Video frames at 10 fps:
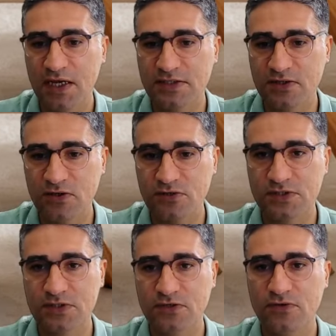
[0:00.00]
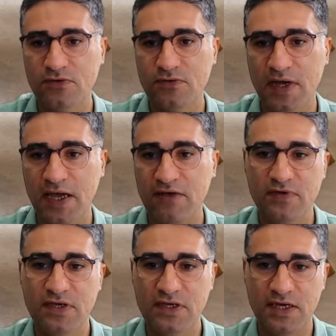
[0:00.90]
and also
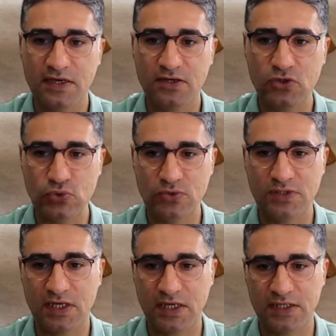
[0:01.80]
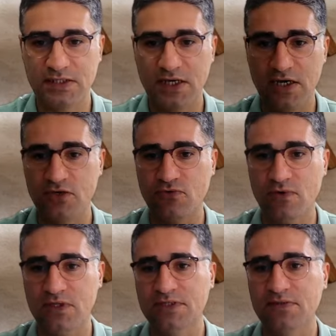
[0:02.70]
having a good and high
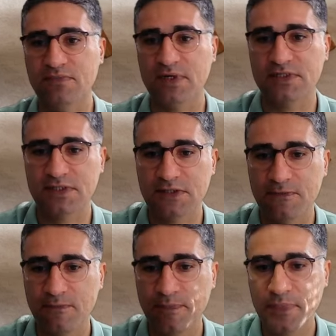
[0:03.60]
quality mask.